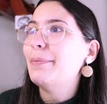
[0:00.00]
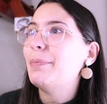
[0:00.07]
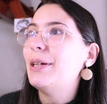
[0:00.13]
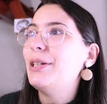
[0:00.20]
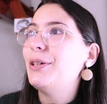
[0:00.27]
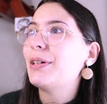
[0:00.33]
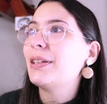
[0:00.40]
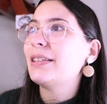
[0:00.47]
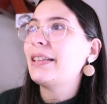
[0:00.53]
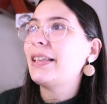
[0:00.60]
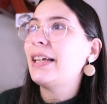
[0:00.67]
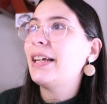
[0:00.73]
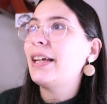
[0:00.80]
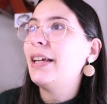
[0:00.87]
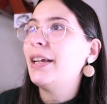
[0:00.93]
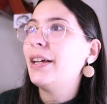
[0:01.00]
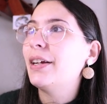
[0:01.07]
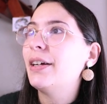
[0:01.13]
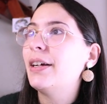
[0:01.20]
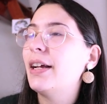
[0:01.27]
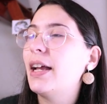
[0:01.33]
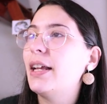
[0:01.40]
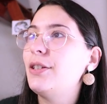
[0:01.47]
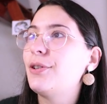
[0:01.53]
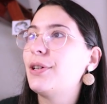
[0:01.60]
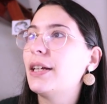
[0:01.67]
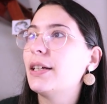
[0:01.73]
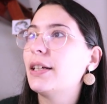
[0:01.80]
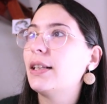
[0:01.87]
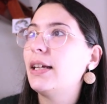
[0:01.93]
but you can click here and you
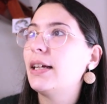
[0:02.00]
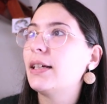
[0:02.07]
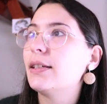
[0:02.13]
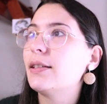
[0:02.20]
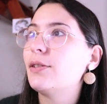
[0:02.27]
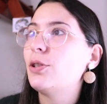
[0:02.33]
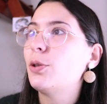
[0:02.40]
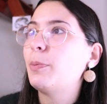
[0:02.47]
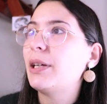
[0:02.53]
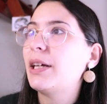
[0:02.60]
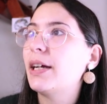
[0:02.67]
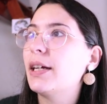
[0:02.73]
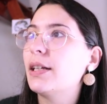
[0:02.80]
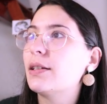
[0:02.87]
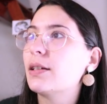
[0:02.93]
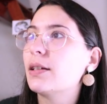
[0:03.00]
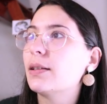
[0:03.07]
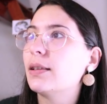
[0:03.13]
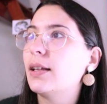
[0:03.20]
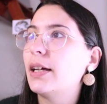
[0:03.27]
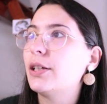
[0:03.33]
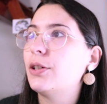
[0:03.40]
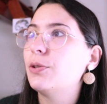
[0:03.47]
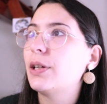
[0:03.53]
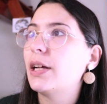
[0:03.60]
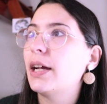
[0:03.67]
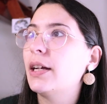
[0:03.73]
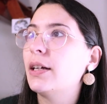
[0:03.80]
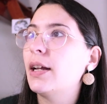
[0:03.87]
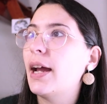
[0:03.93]
can click duplicate, like you
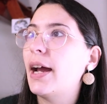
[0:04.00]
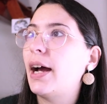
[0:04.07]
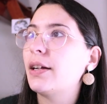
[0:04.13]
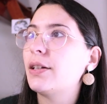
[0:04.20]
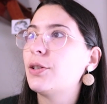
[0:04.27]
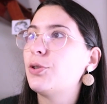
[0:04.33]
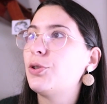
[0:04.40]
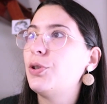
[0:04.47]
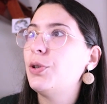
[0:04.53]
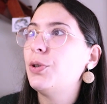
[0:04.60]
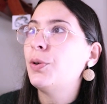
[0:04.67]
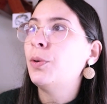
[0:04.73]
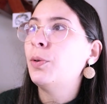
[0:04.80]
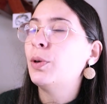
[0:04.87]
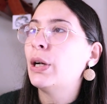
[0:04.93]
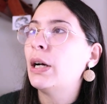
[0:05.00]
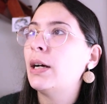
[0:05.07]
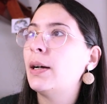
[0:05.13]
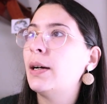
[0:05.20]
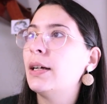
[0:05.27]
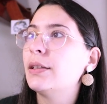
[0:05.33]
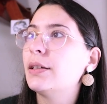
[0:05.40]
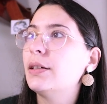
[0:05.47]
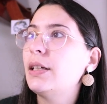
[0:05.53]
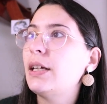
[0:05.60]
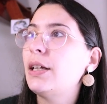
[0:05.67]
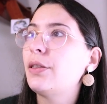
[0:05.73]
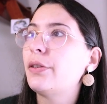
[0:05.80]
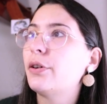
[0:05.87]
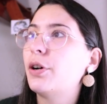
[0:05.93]
can add 2
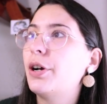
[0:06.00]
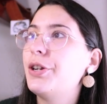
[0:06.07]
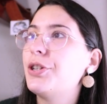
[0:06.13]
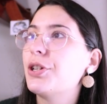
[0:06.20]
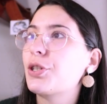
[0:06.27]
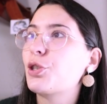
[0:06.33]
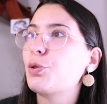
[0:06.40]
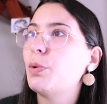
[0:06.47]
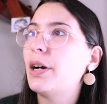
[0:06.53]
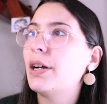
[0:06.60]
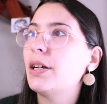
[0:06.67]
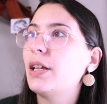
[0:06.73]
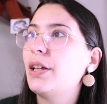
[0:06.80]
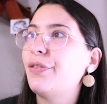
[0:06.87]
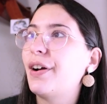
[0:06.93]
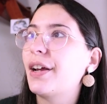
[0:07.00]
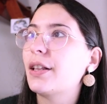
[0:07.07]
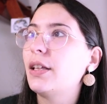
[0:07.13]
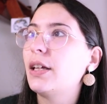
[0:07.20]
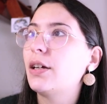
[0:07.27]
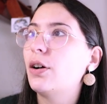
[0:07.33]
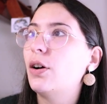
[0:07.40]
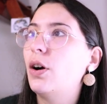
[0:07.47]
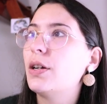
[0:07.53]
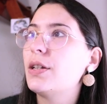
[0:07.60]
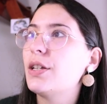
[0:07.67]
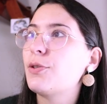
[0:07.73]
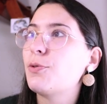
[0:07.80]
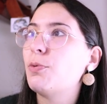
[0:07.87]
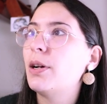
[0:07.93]
underneath or just 1. If I click on
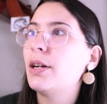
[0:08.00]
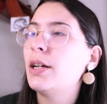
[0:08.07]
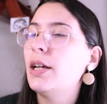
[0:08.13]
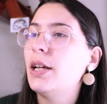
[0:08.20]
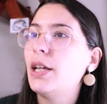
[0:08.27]
this one,